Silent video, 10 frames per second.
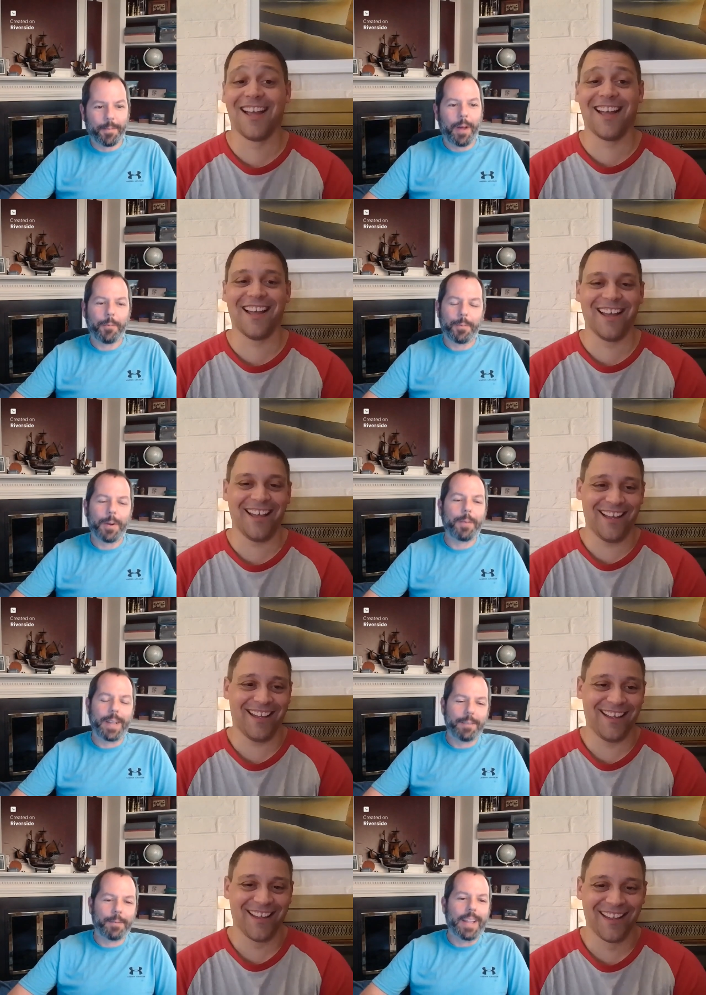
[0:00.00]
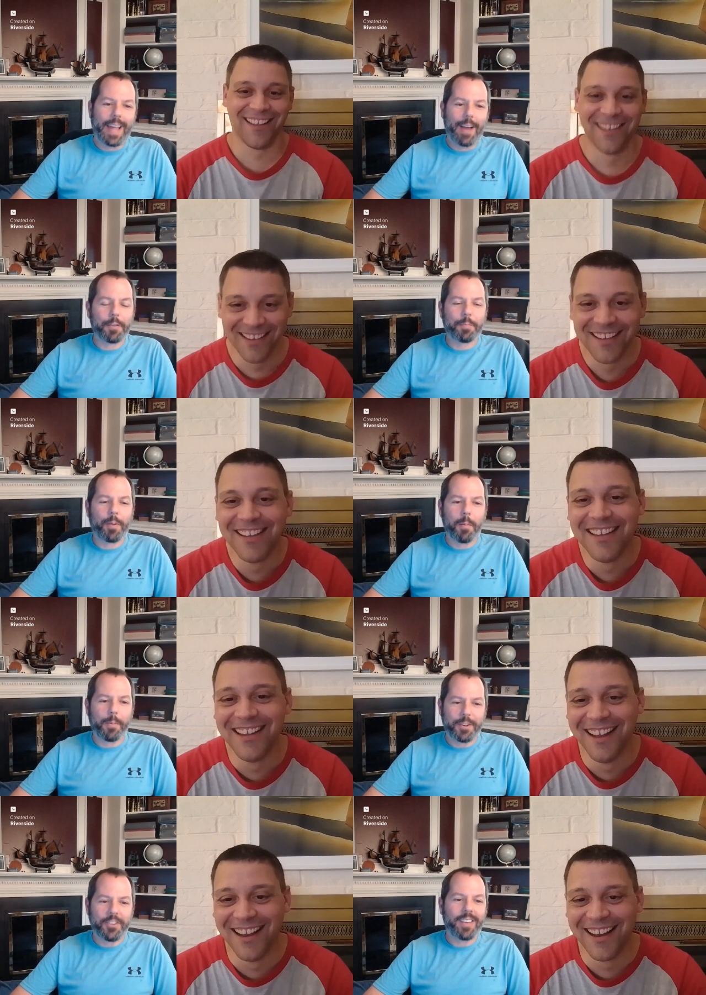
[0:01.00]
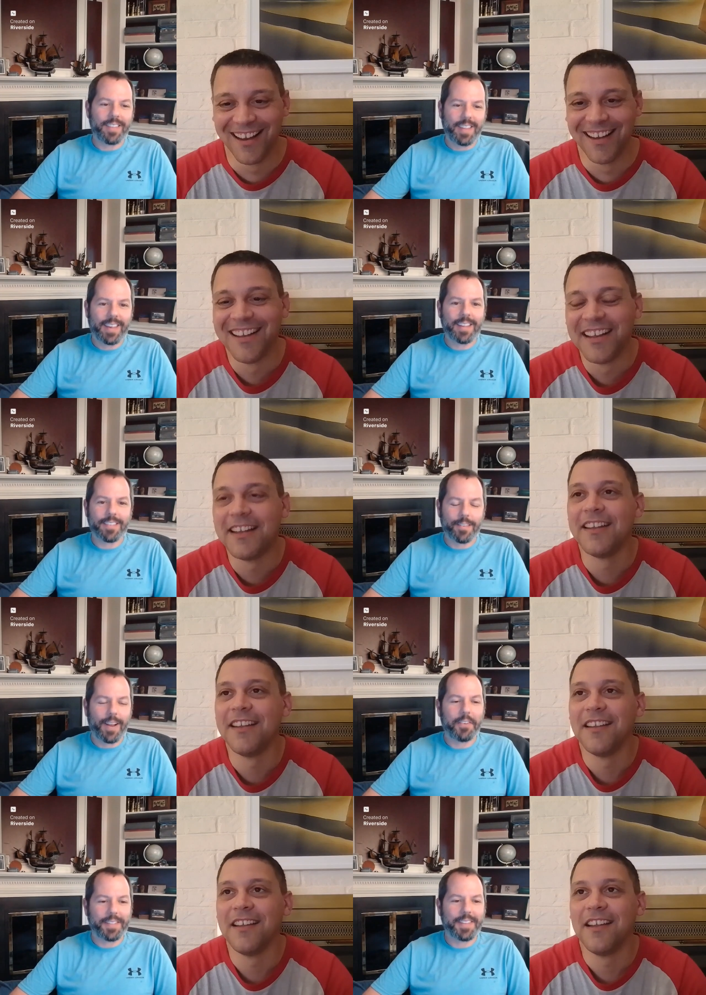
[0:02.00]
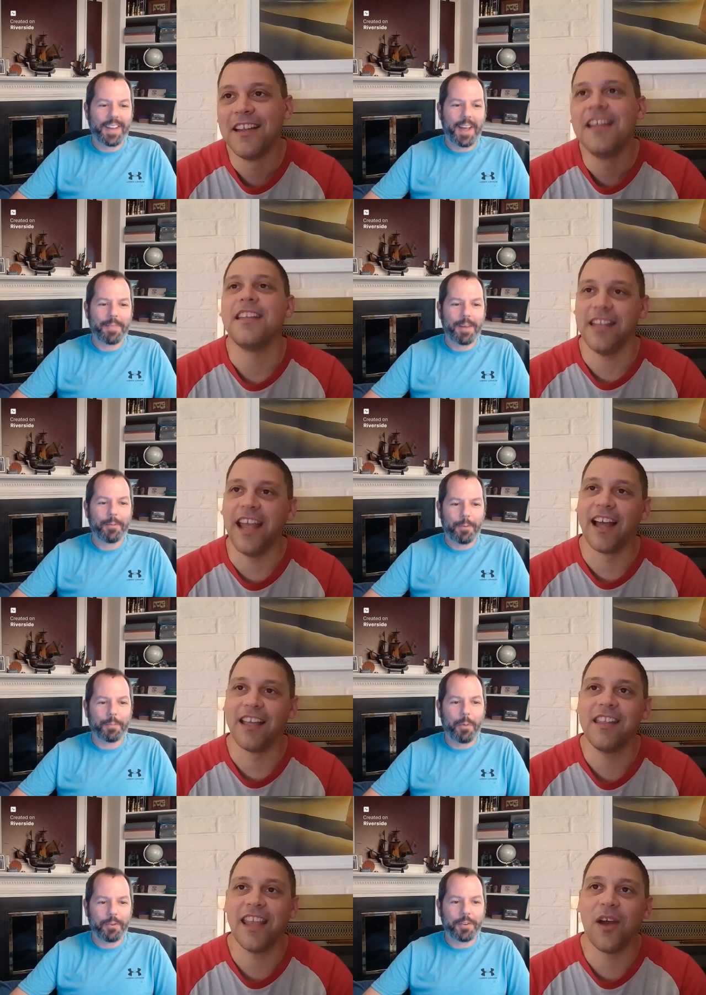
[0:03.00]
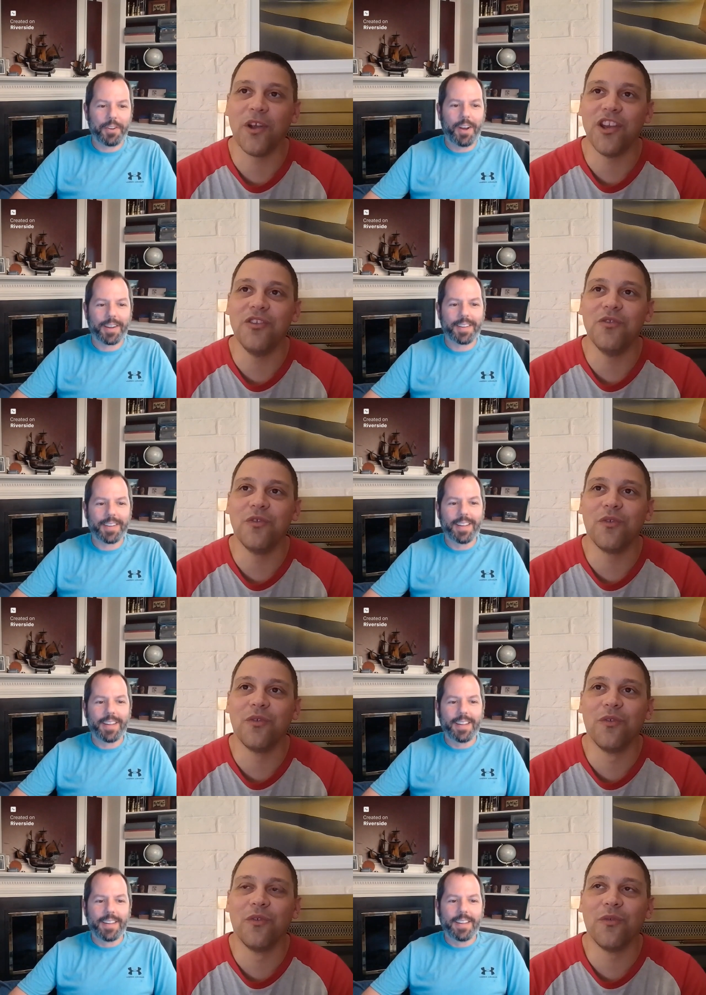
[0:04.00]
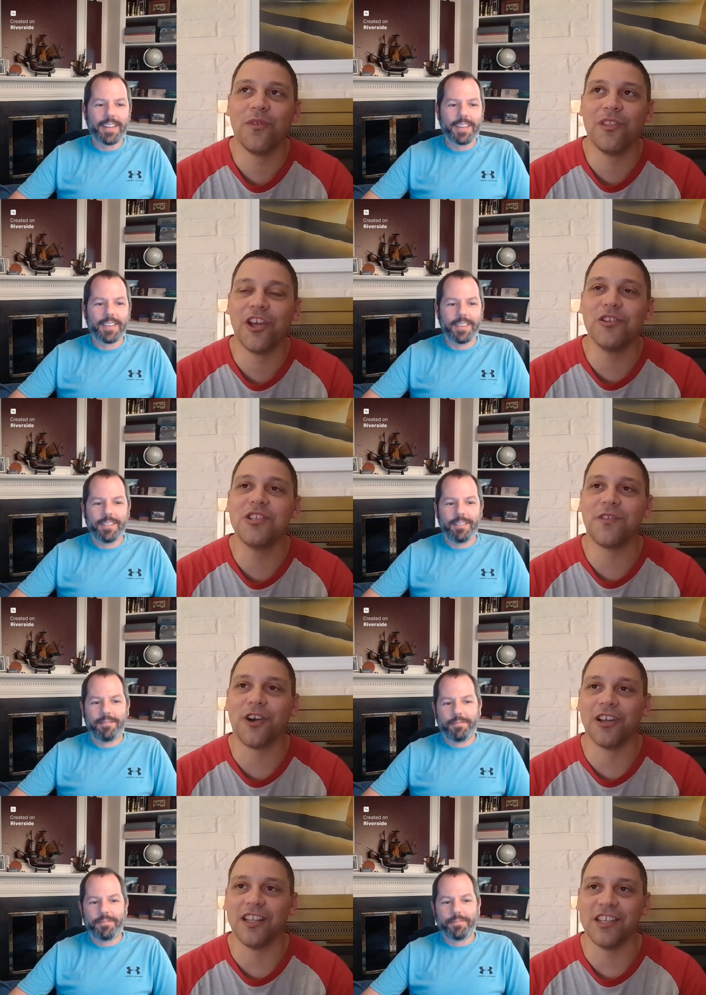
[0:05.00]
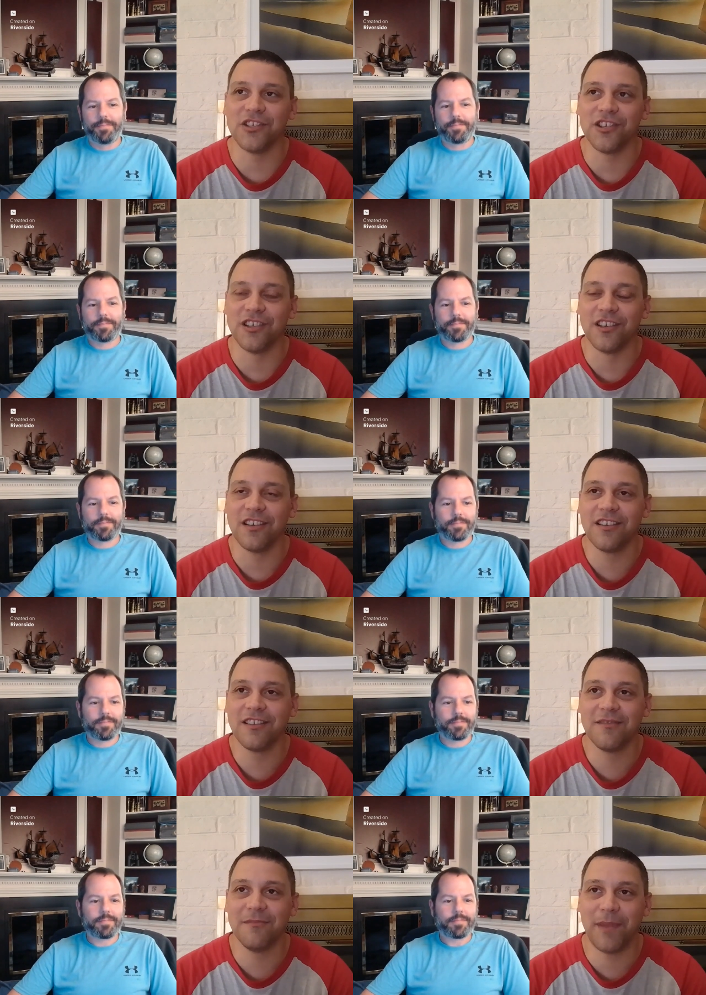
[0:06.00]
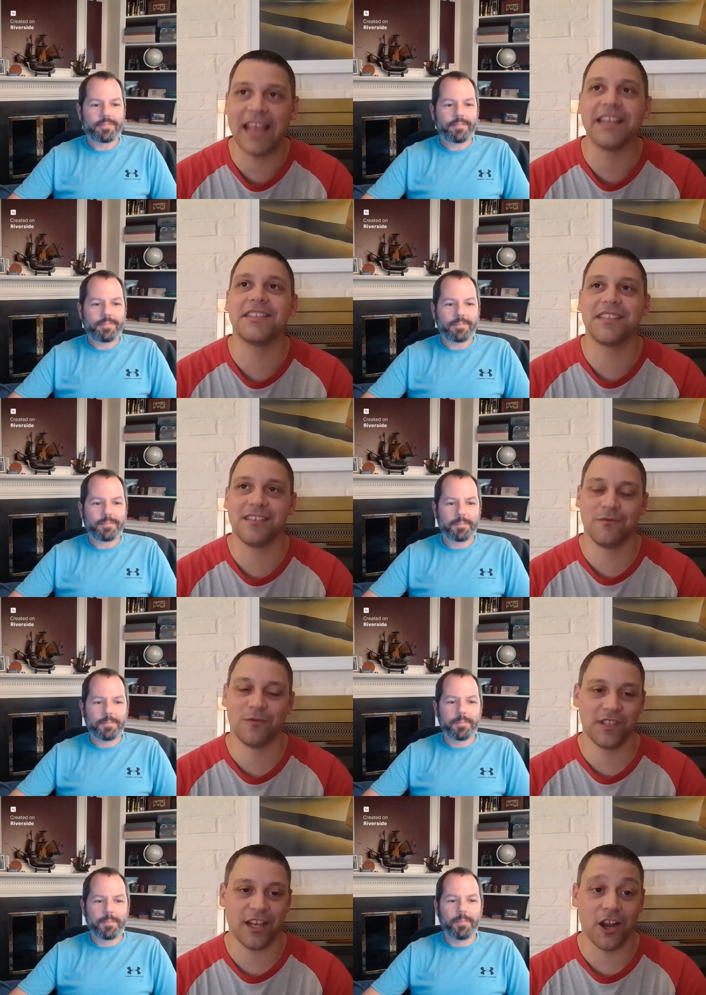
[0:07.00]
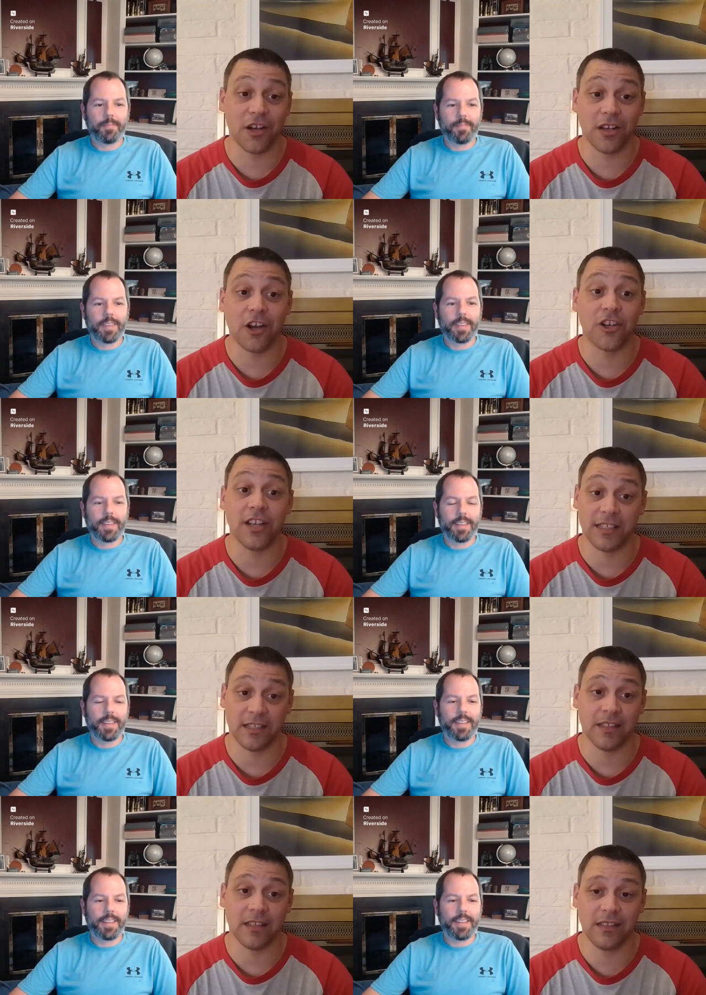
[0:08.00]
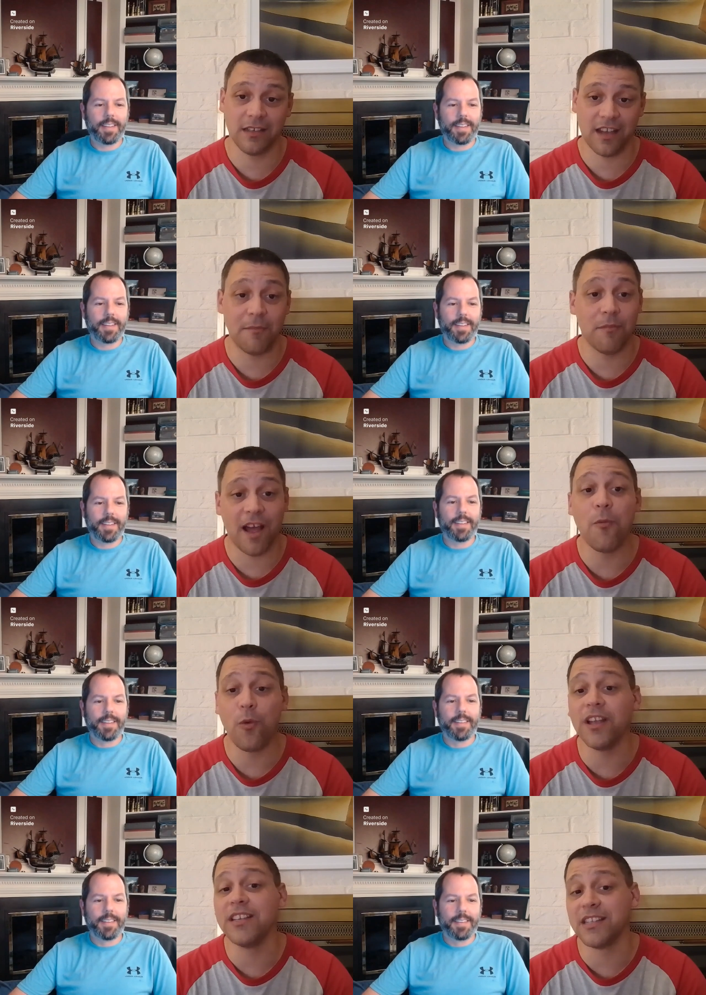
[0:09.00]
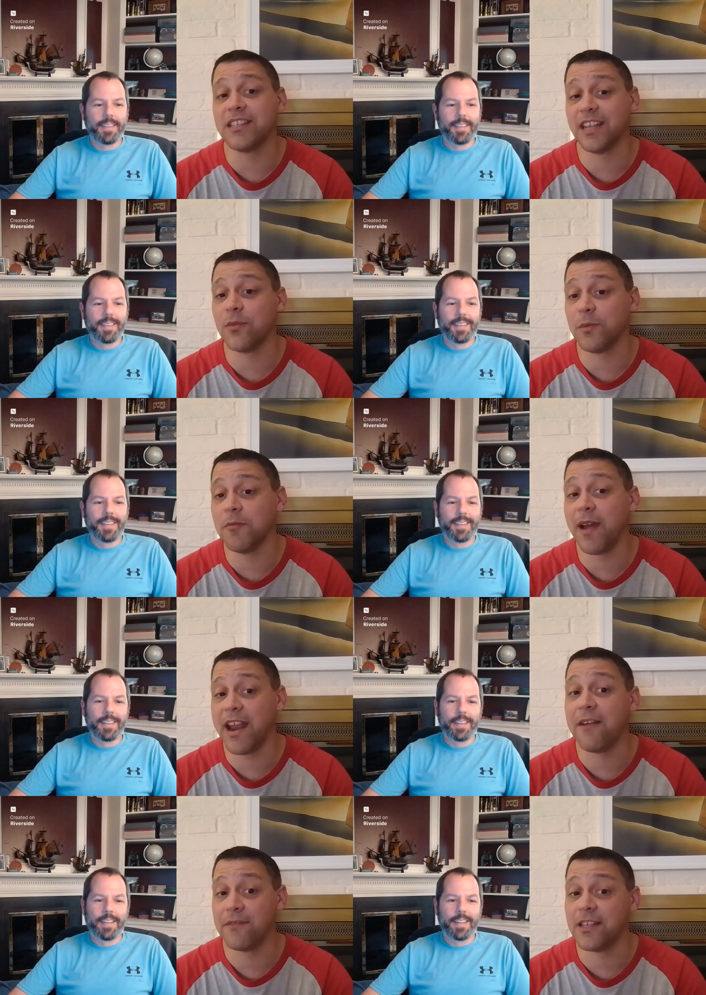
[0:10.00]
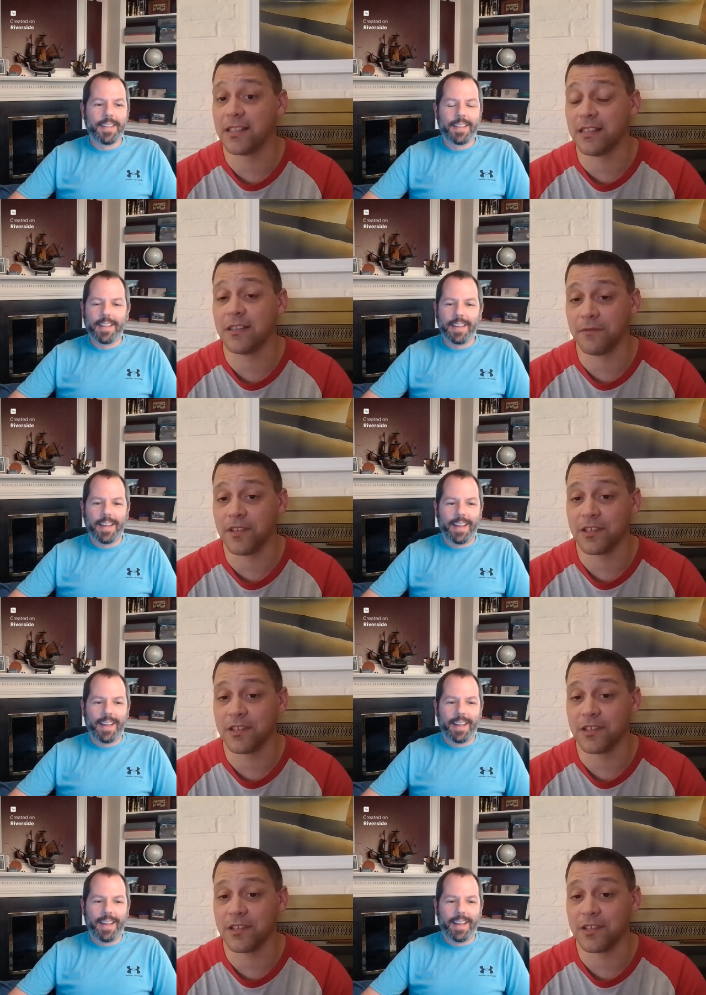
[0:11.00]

Speaker 1: Well, re- really, I was probably chasing the kids around at the time. yeah. We yeah. When talk. you, those of
Speaker 2: our listener base, we'll say our, our dozens, I'm, I'm willing to say that we might have dozens of